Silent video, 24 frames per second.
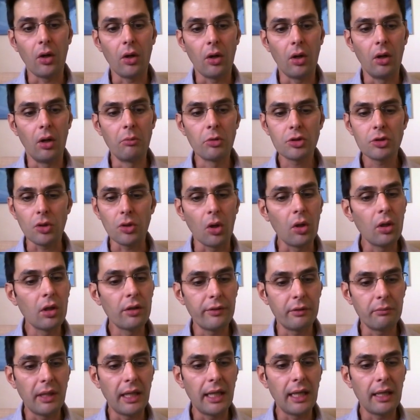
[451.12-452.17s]
almost all of
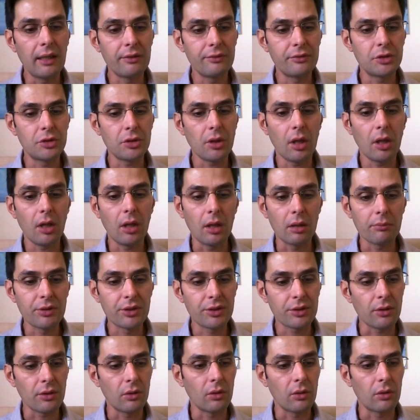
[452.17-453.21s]
them have
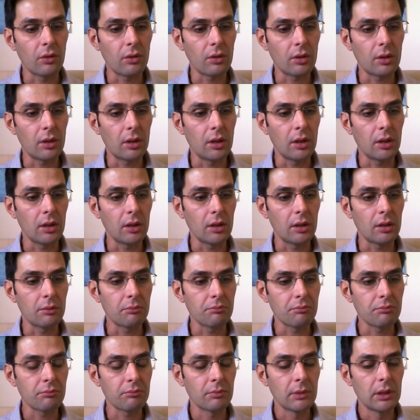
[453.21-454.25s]
jobs or
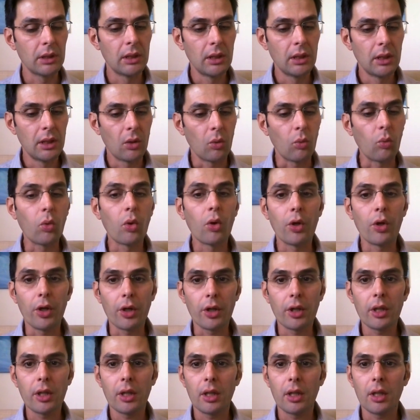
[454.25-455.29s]

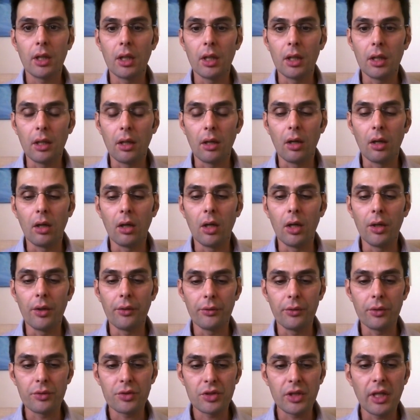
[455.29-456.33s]
work
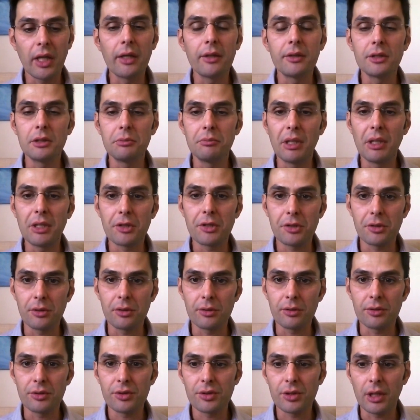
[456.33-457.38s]
on those higher
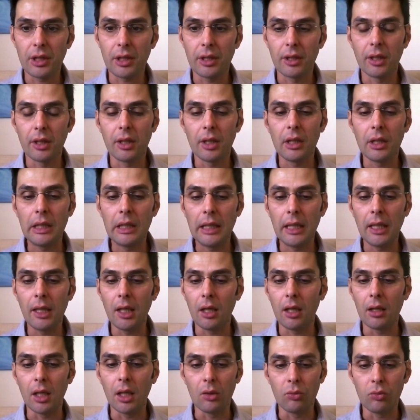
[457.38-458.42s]
dimensions
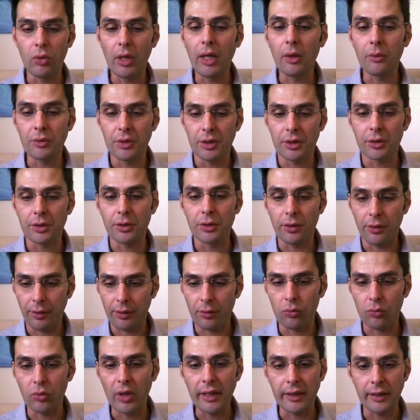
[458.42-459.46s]
around the earth
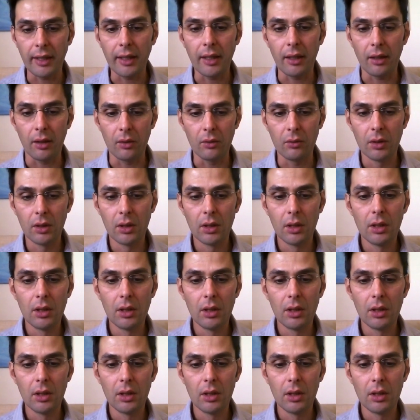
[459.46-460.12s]
right now.